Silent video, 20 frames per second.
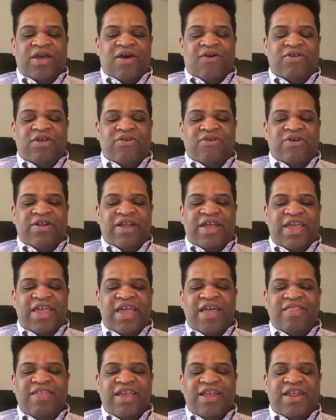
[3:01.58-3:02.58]
out here and
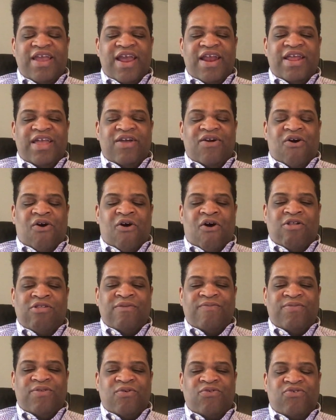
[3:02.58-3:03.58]
alienating all
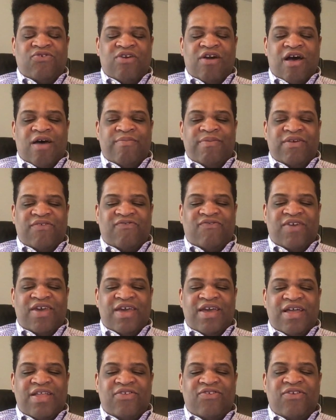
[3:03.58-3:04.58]
of those comic
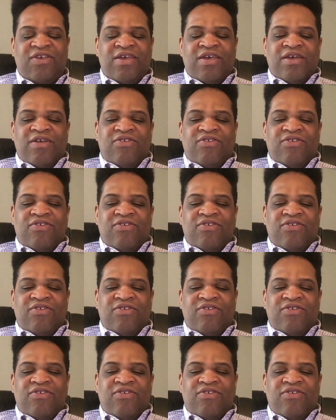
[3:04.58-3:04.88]
fans,